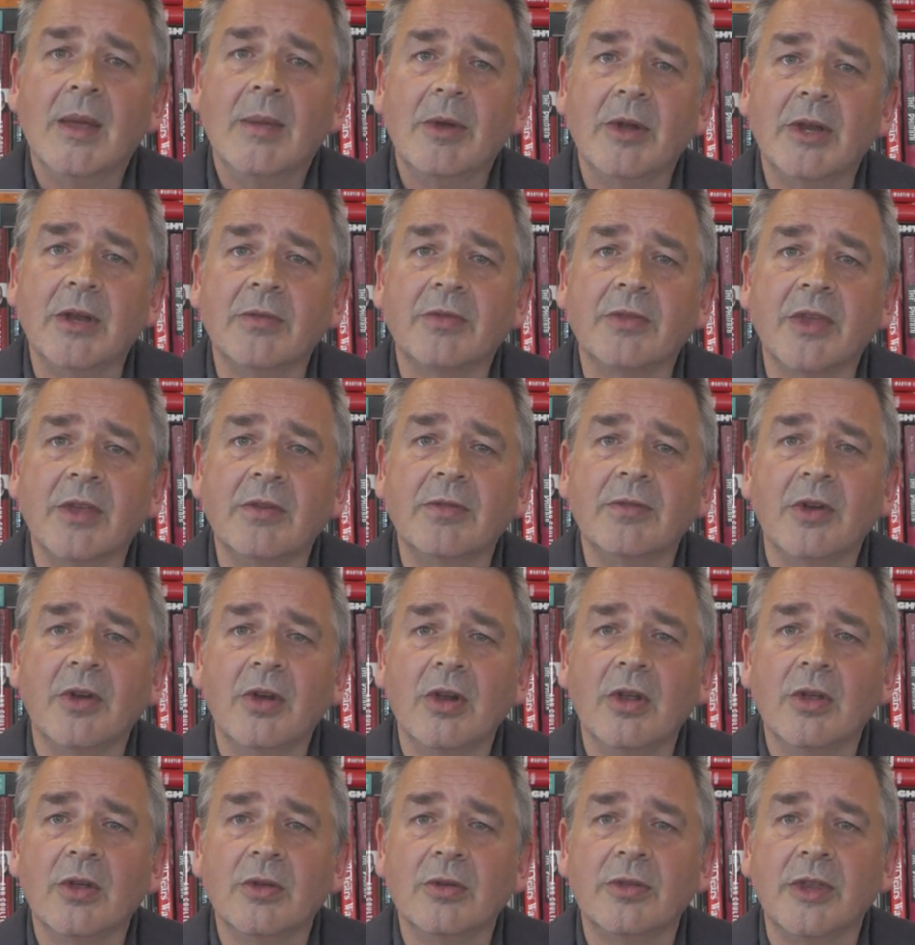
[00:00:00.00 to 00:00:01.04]
But if they
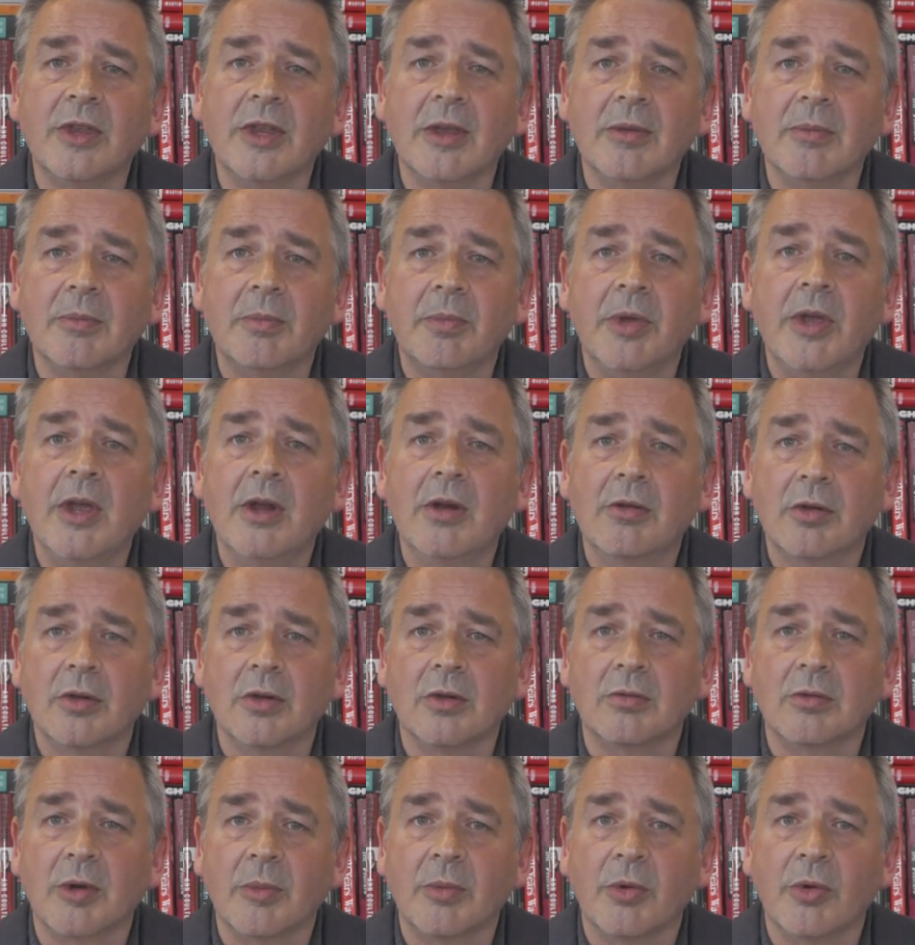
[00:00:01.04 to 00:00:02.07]
followed the
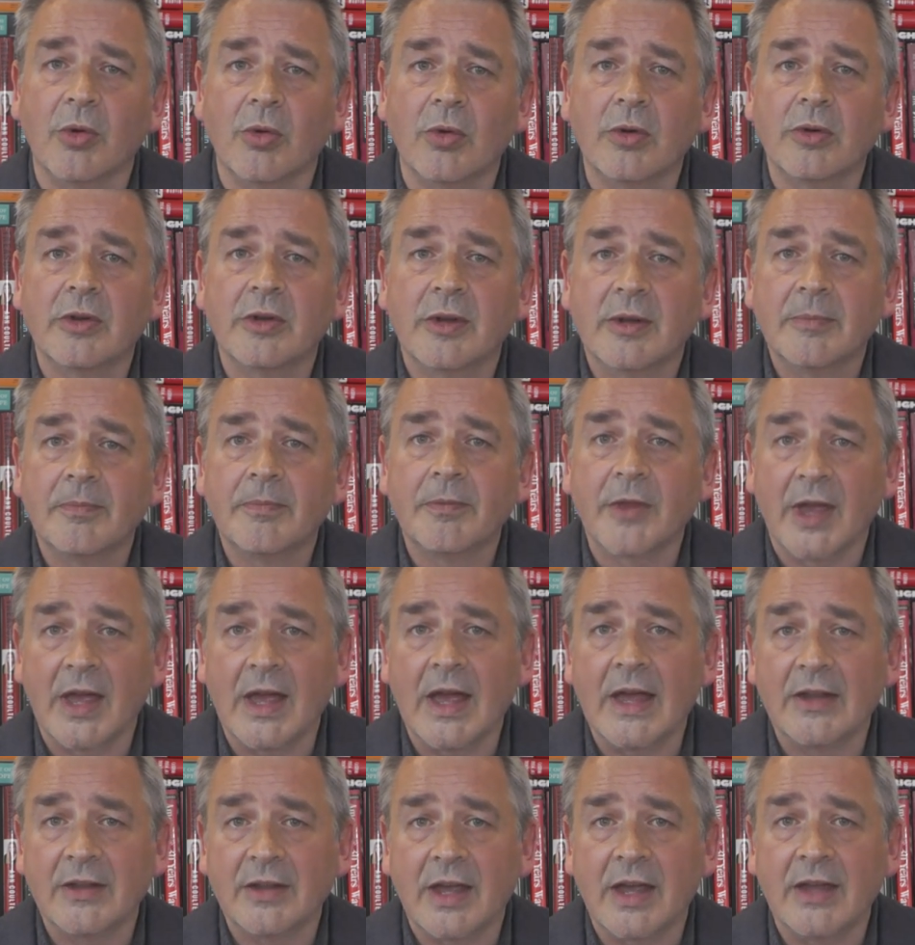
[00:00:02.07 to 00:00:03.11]
Imperial report,
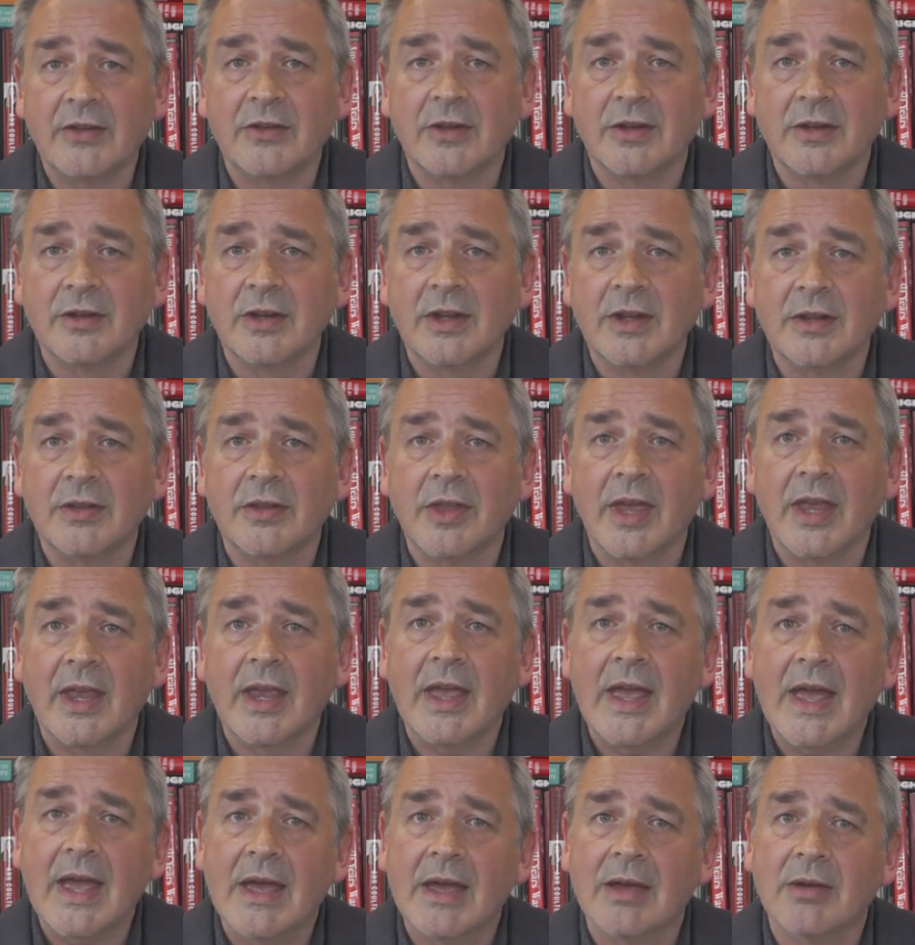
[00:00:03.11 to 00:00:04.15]
as indeed they
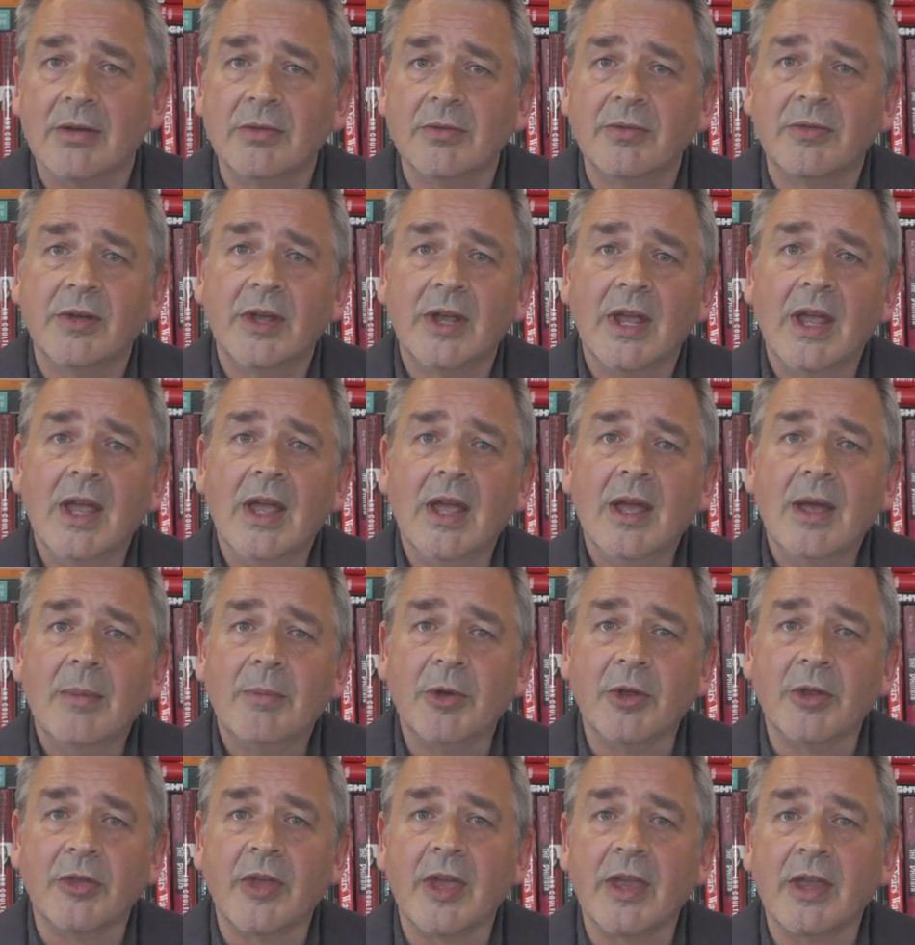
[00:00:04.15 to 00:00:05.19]
have,
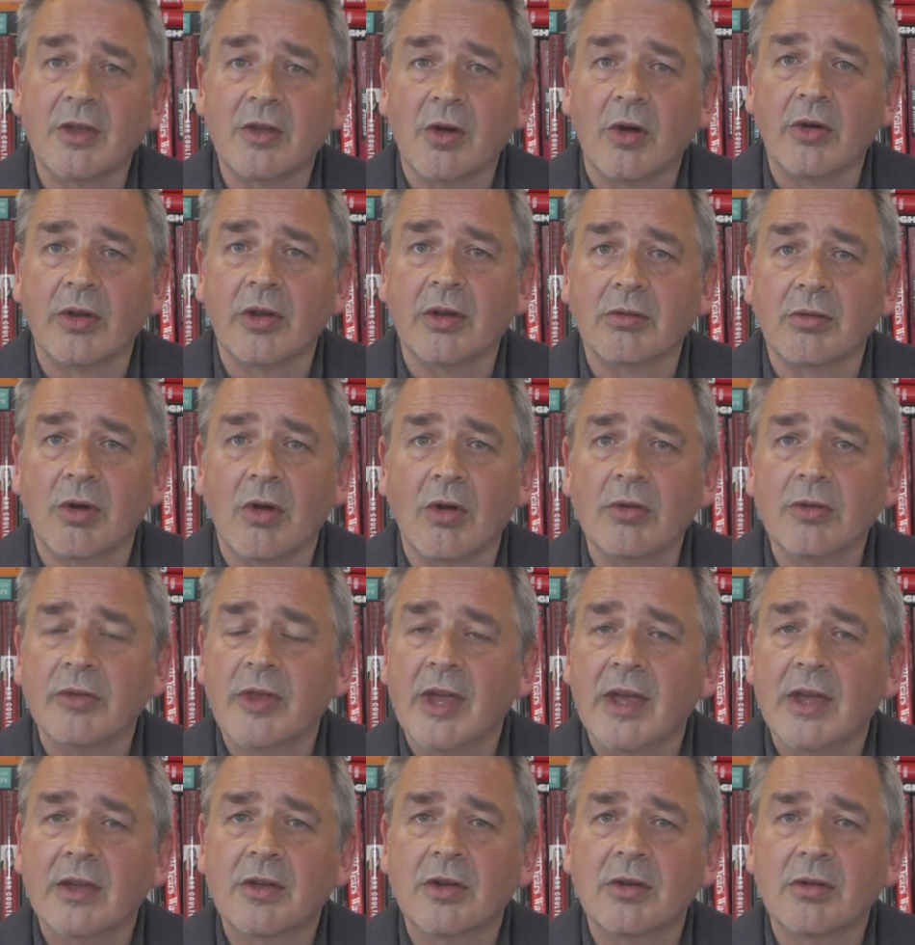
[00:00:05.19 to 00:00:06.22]
but they got it wrong,
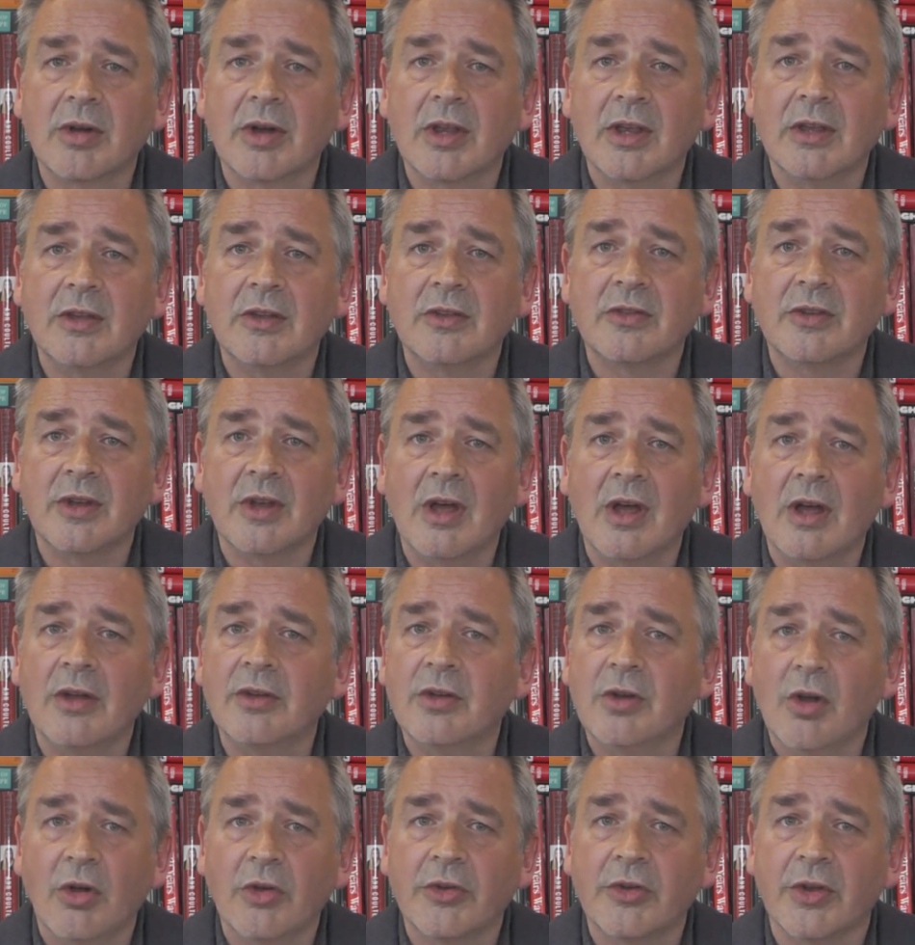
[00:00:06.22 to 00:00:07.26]
their careers are
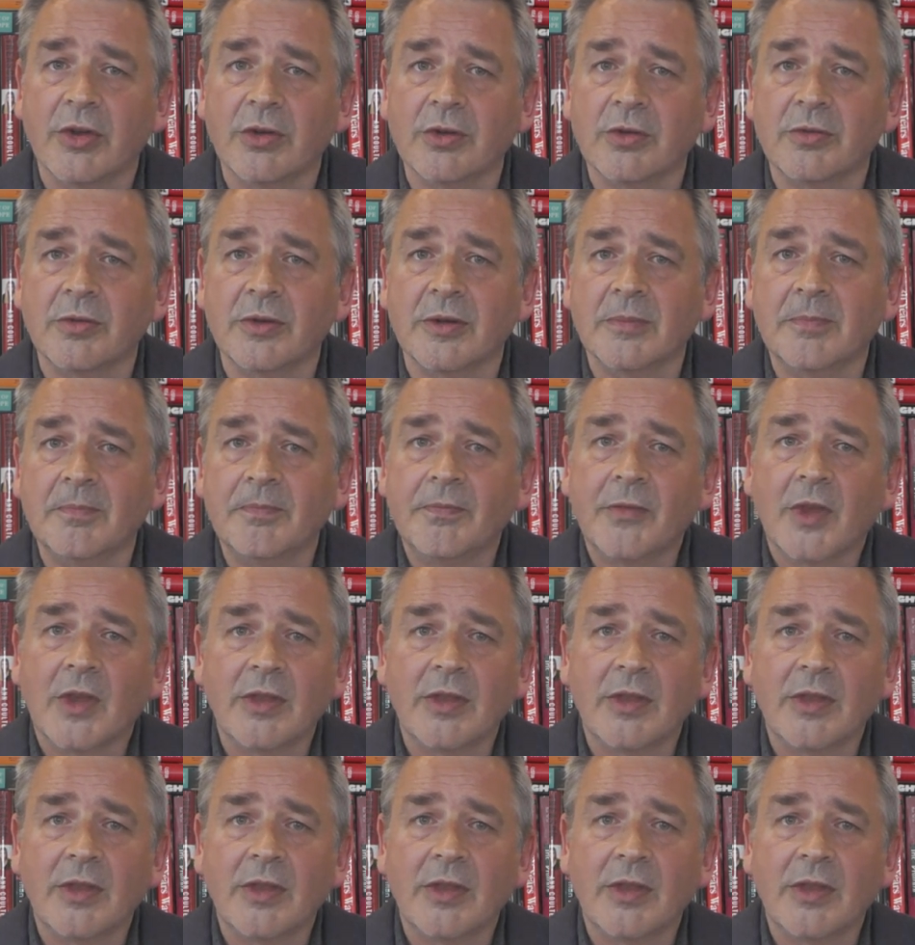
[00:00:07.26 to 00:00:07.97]
not over.